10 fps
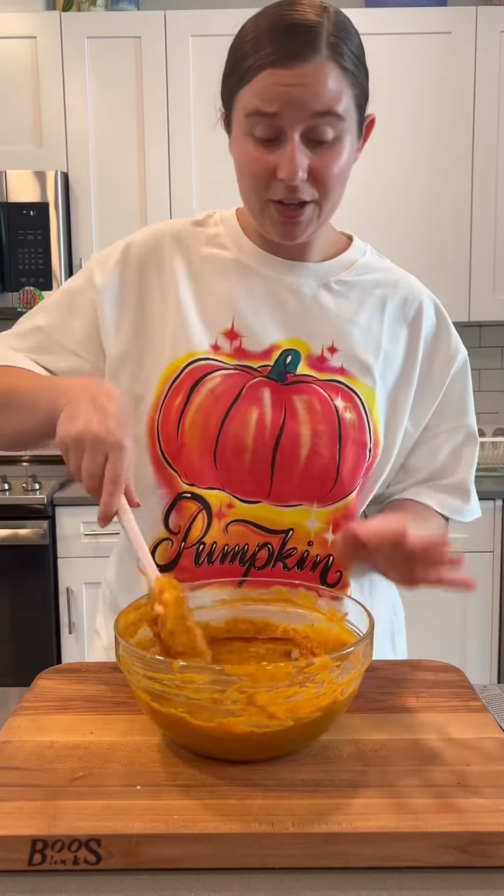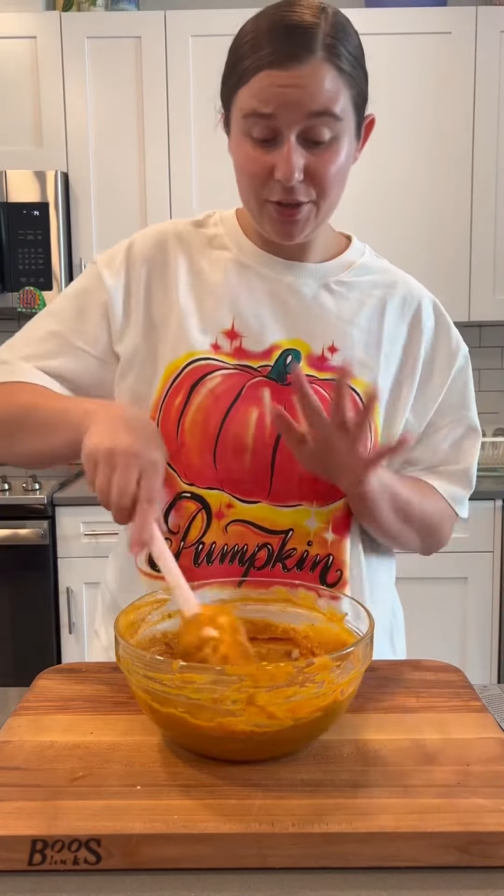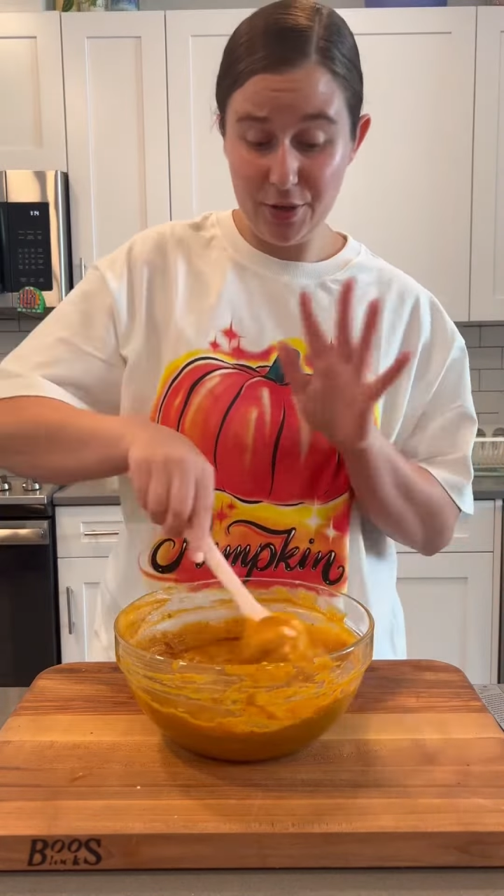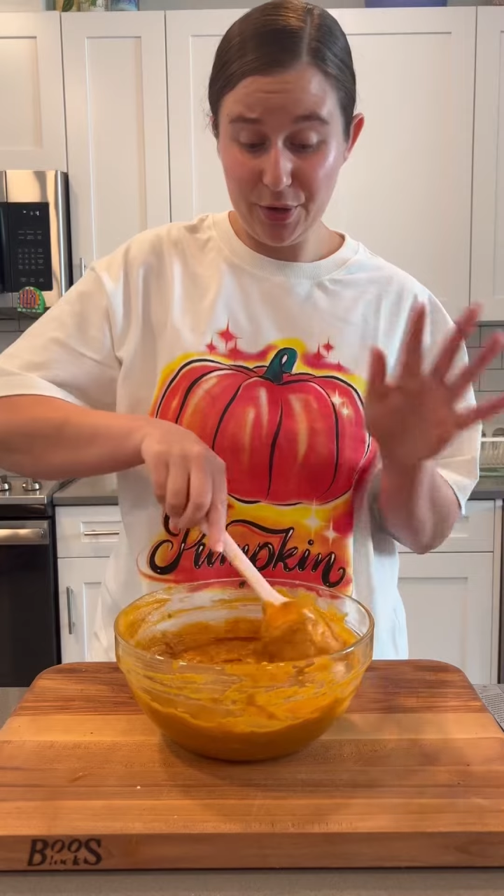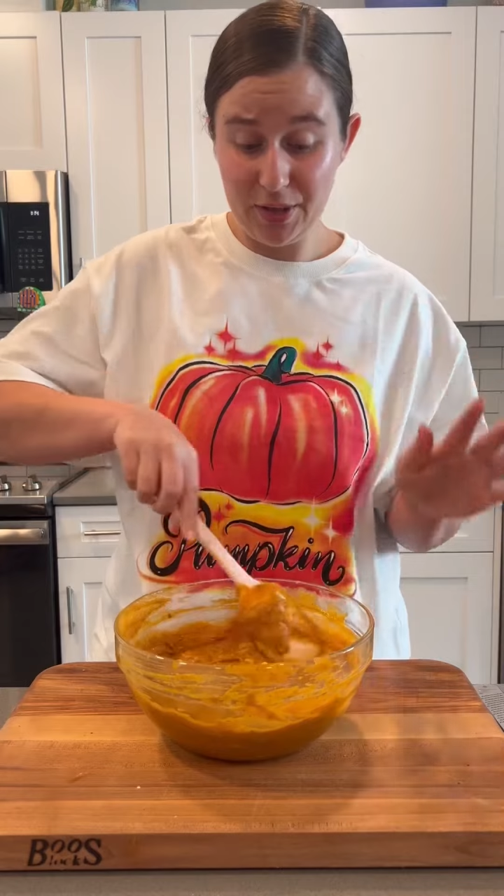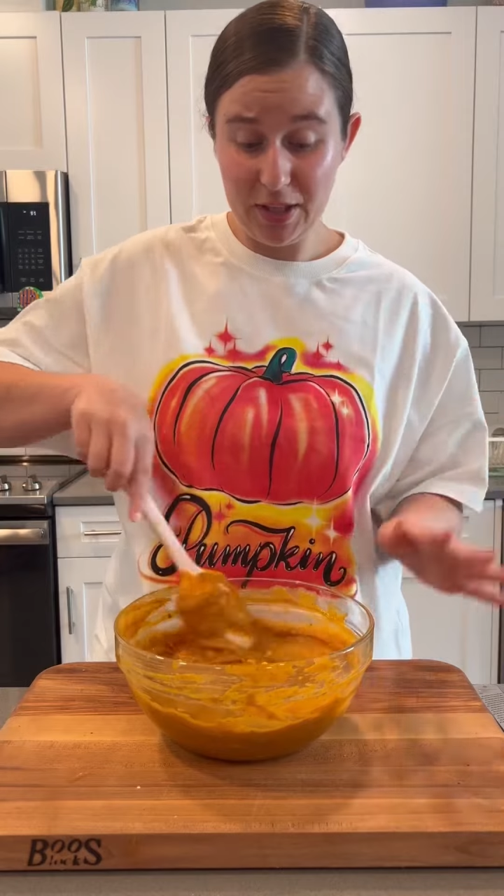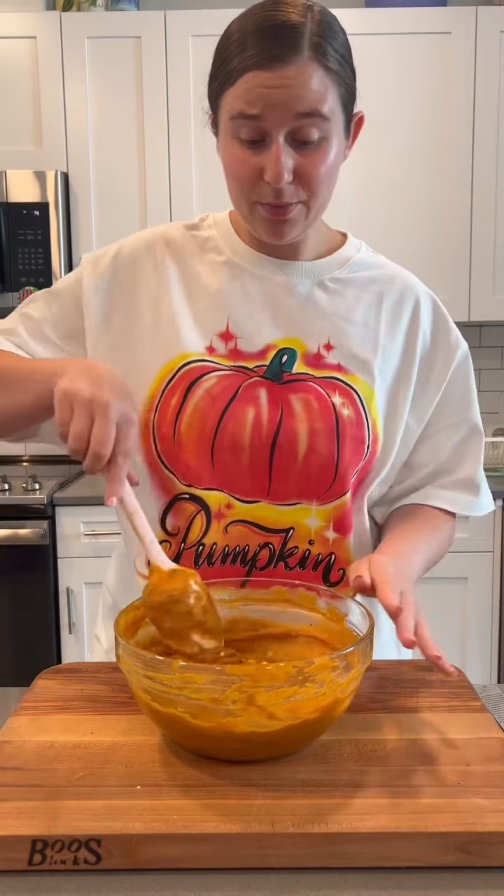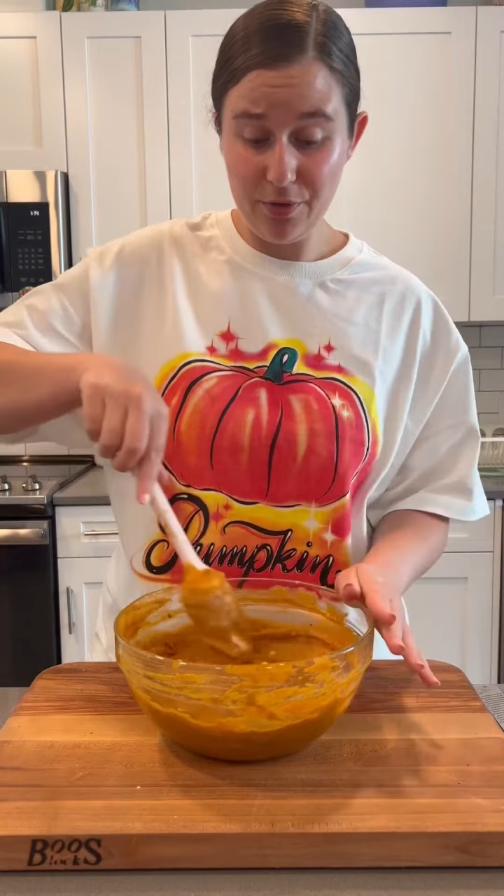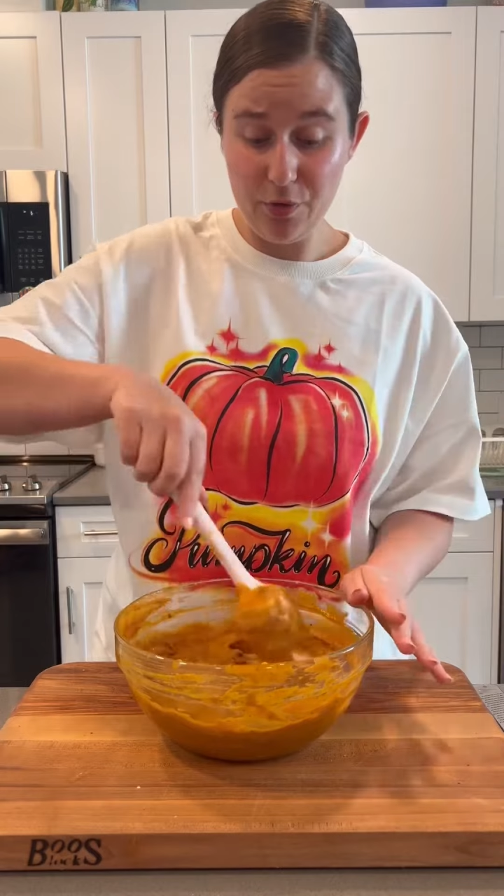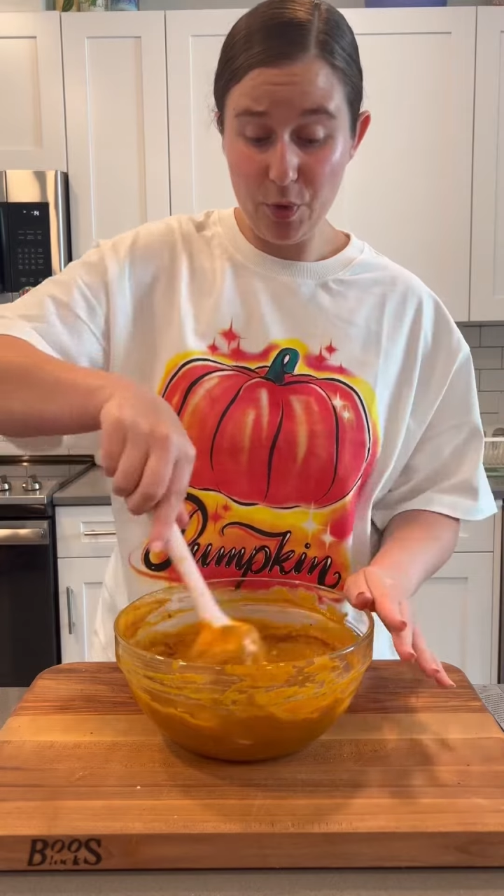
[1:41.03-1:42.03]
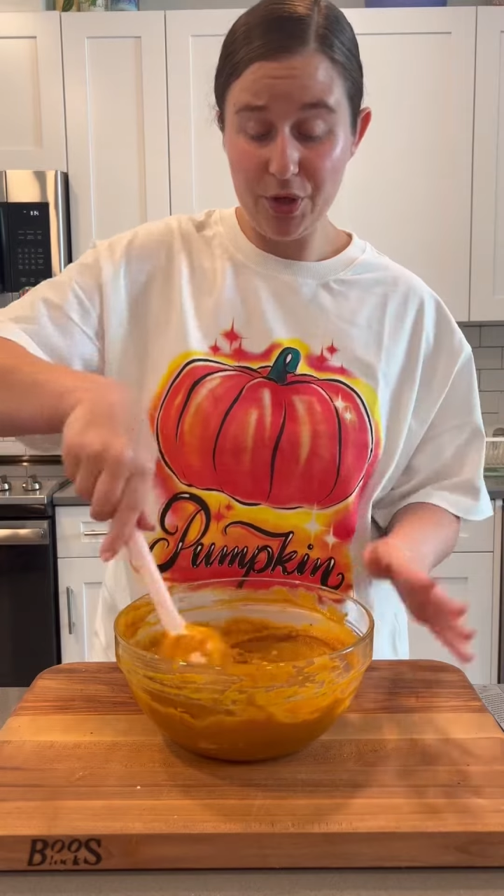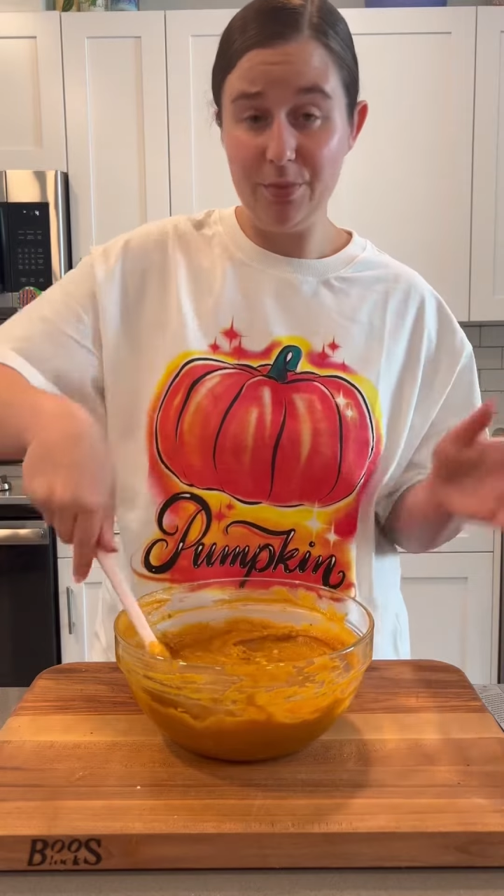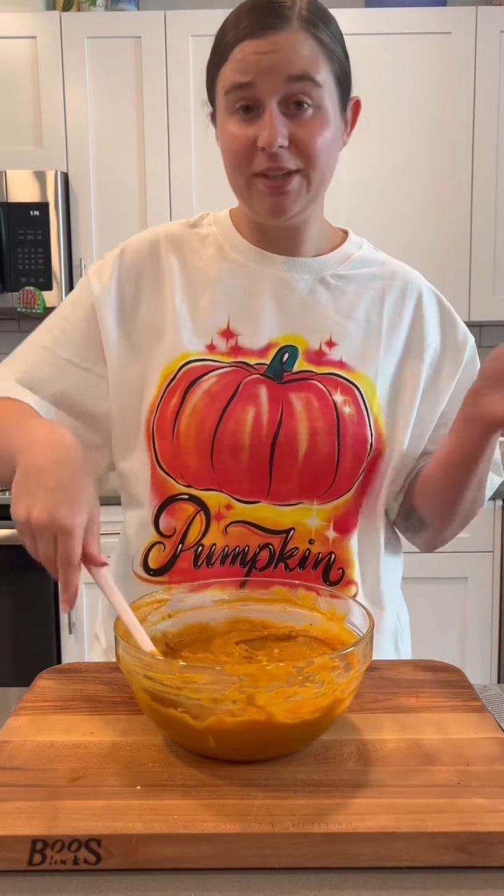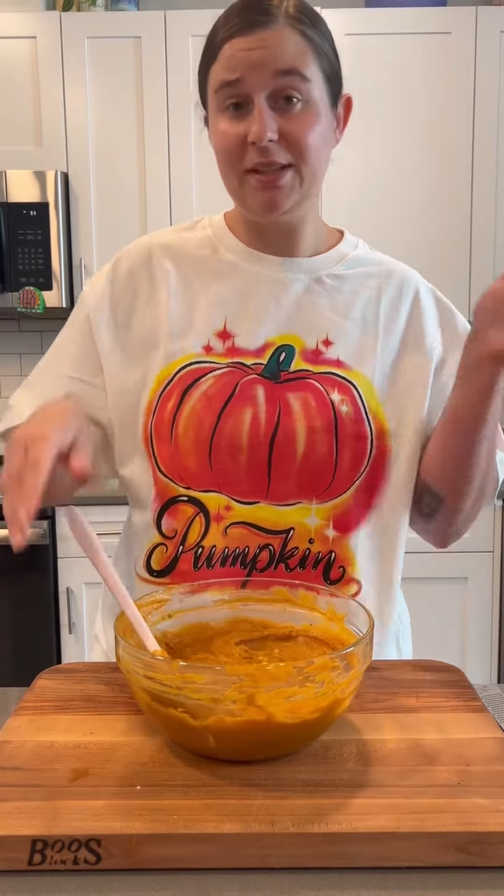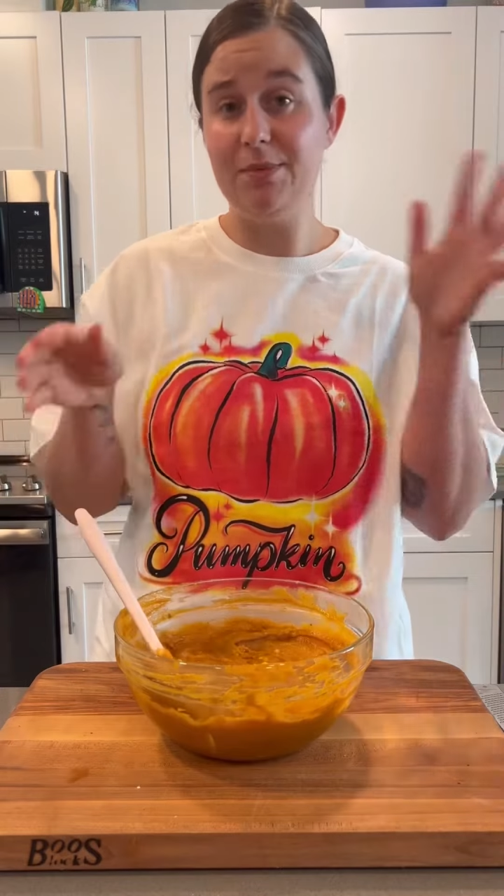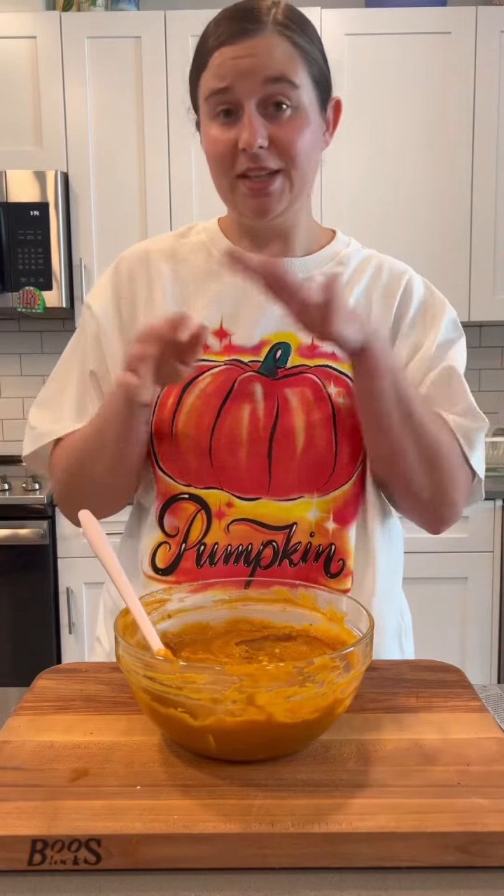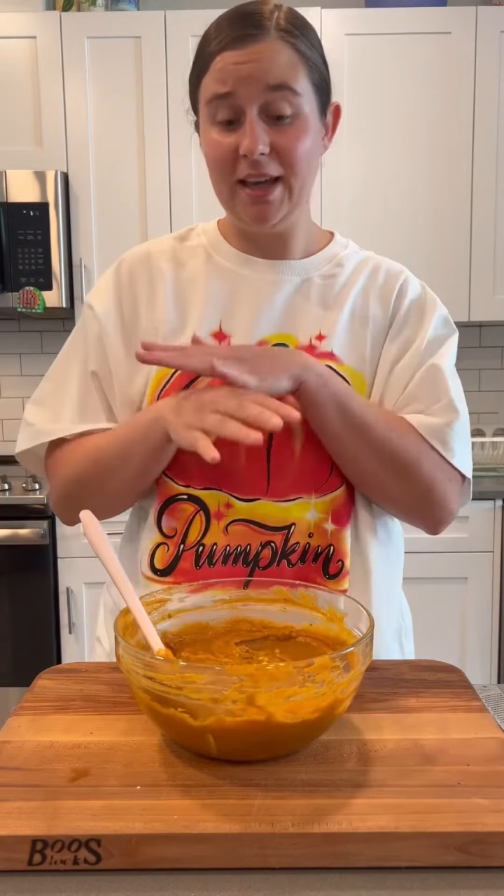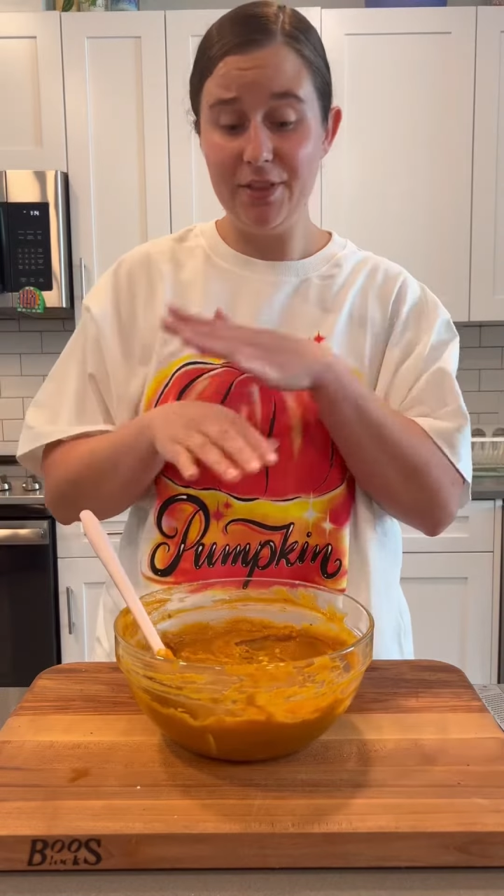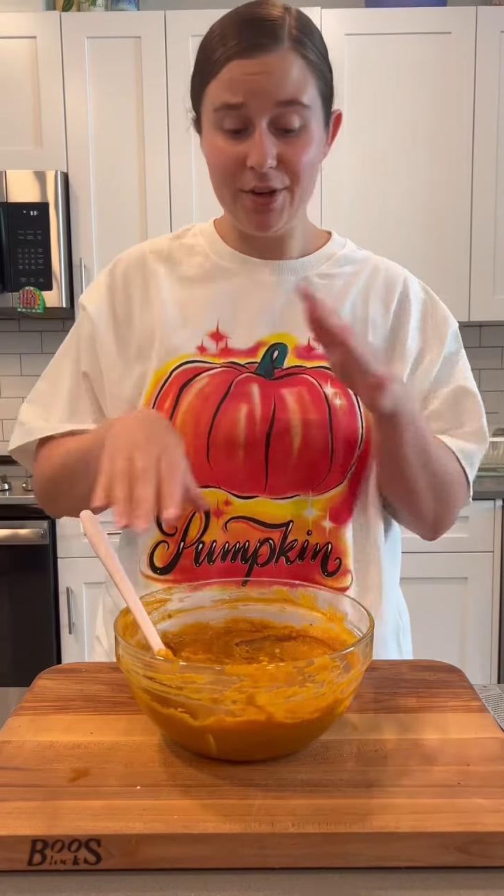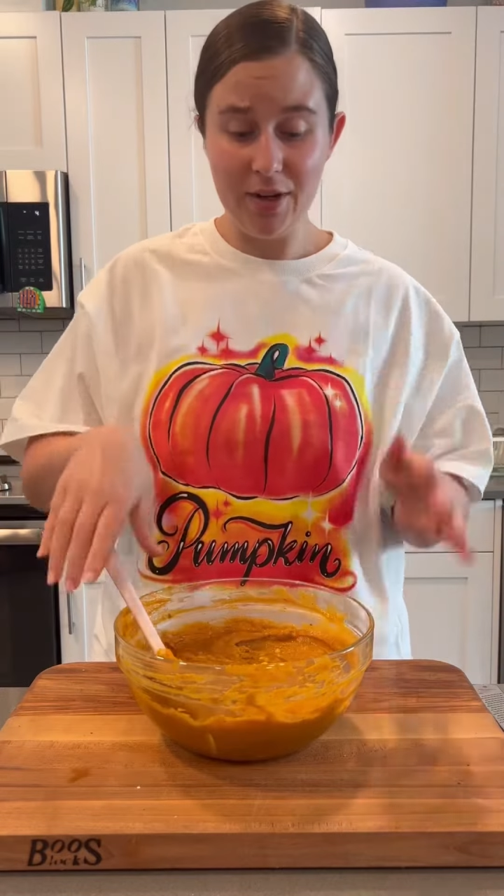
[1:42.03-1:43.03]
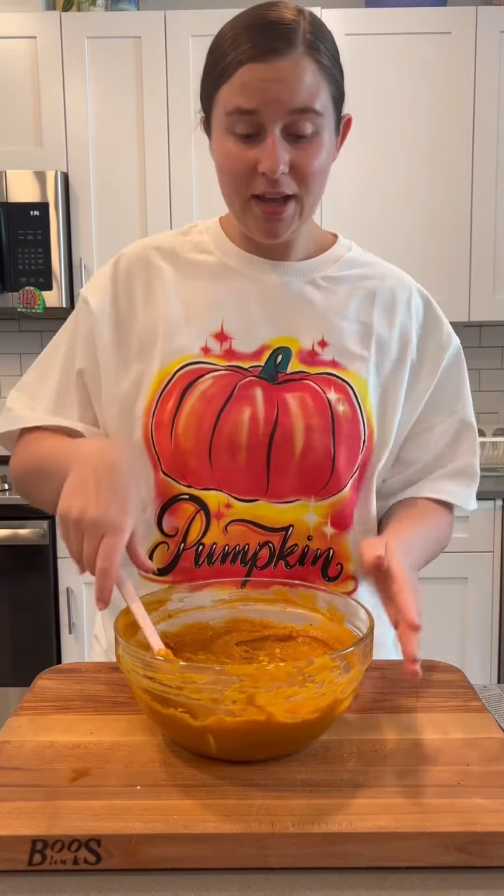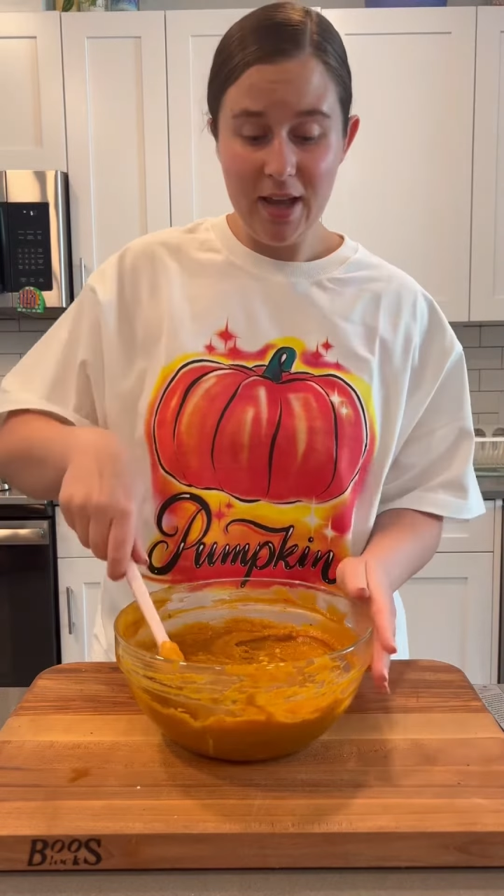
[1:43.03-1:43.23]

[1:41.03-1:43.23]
thoroughly before you mix them together